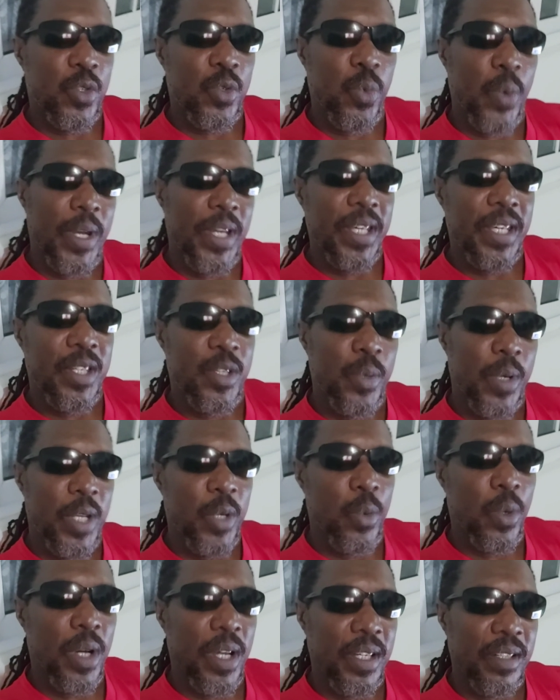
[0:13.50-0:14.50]

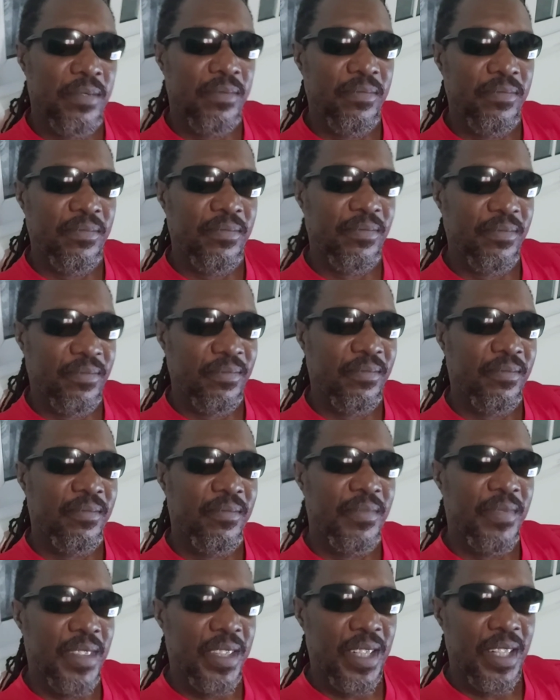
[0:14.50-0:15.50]
2021.
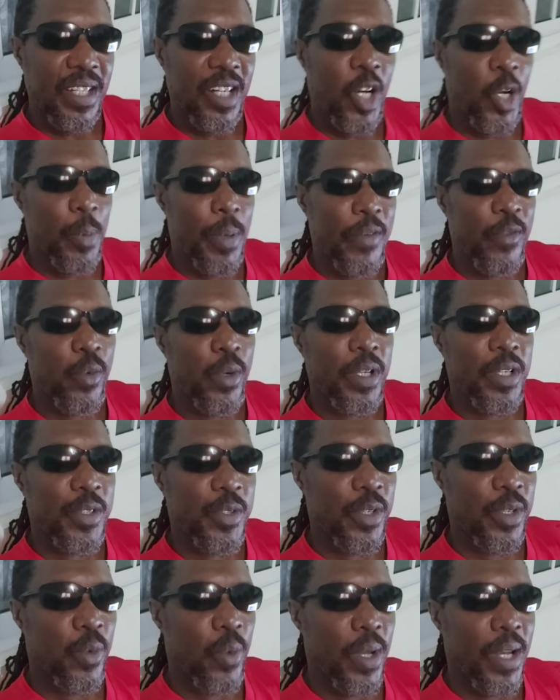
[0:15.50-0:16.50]
Hope
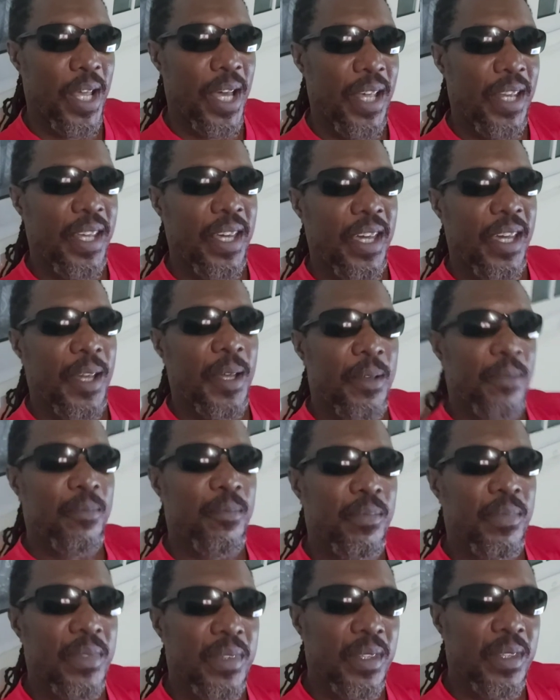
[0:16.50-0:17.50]
everyone's doing well out there.
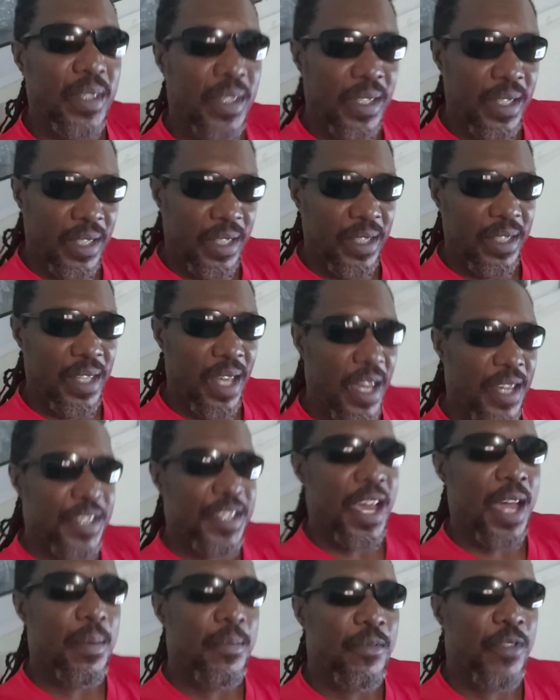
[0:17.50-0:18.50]

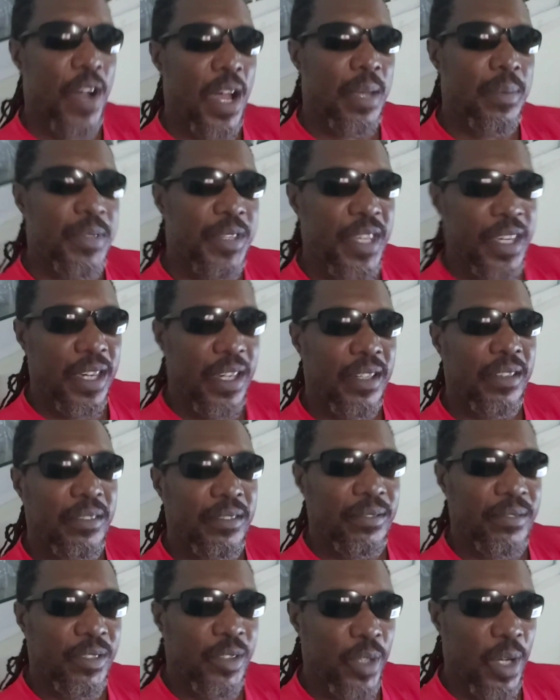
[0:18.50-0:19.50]
Nighttime vibes here.
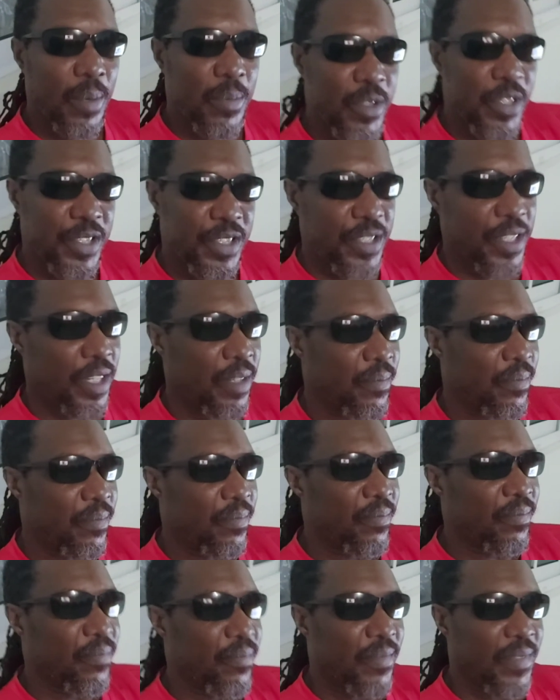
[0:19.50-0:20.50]
So I'm just,
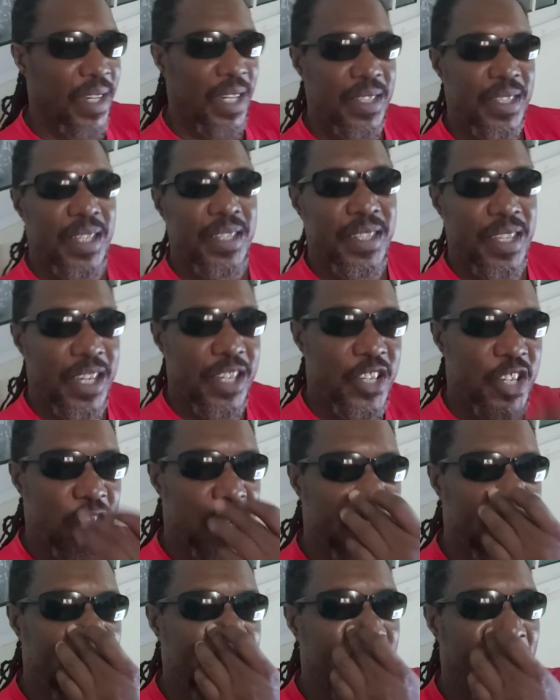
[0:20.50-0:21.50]
as they say,
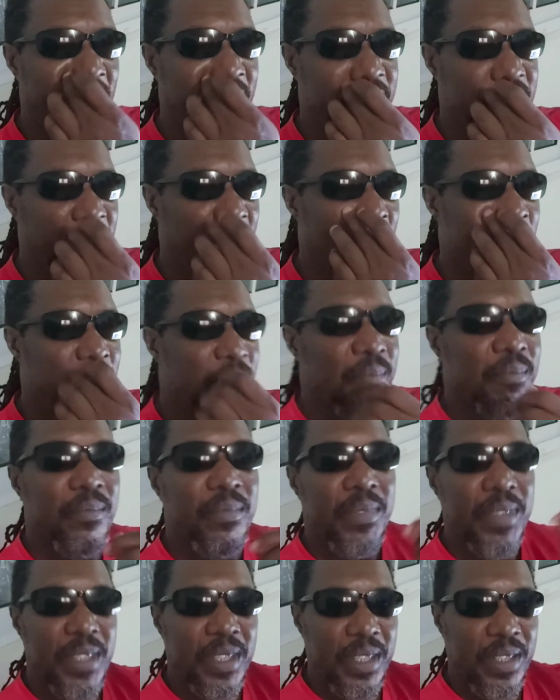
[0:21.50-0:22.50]
chilling at nighttime.
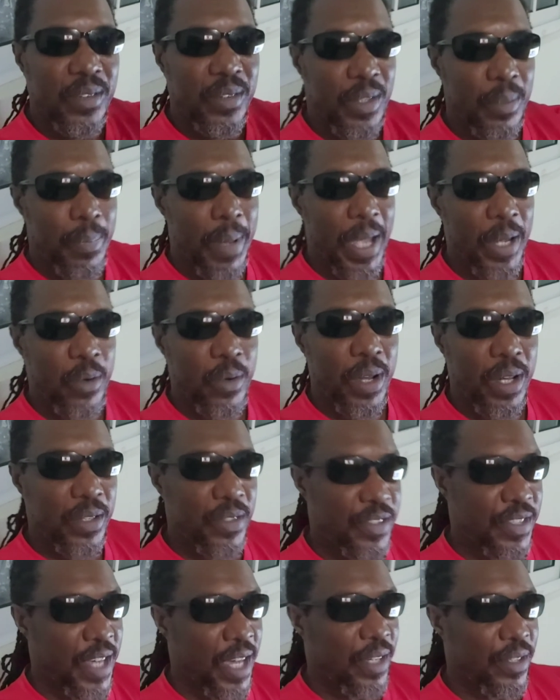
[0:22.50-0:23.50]
The
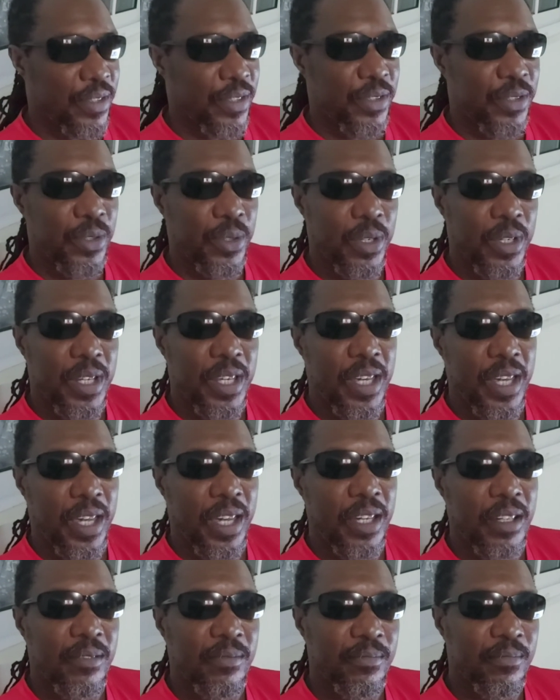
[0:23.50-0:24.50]
background sounds, as you can
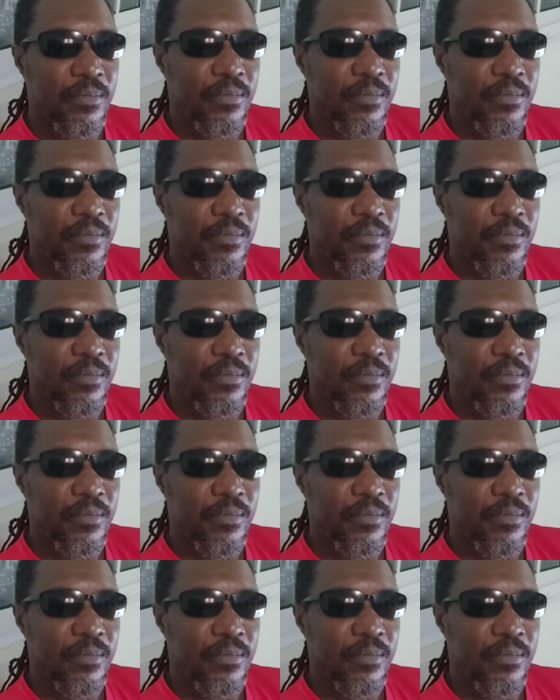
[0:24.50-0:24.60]
hear.